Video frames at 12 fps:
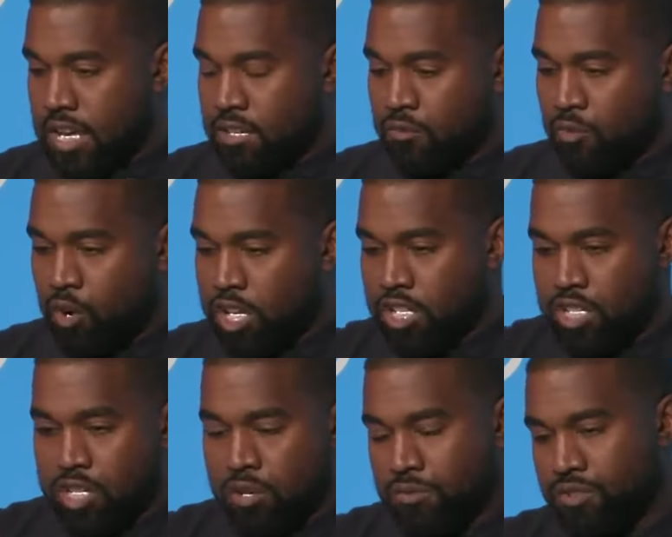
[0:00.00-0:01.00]
rages on,
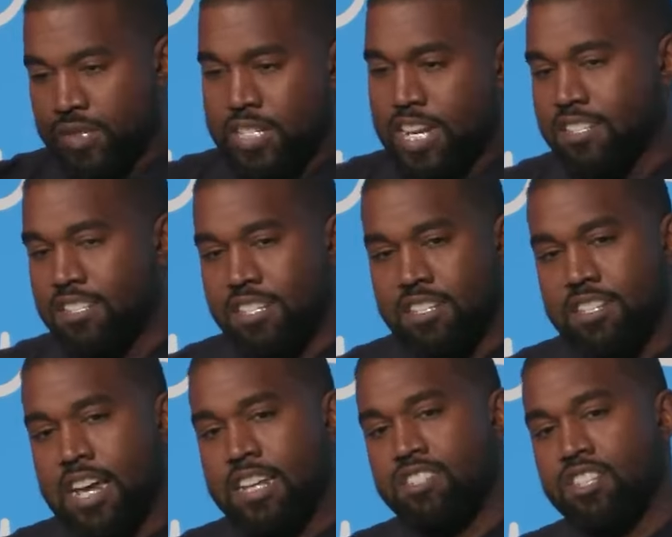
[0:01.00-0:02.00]
Ye himself adds
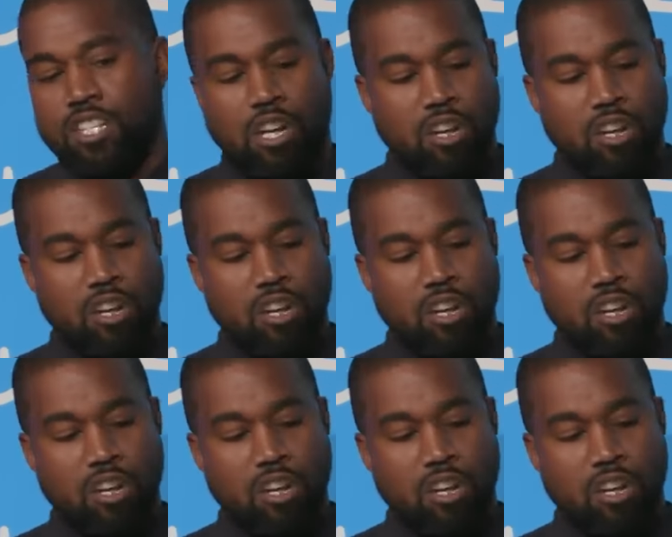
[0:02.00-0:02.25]
fuel to the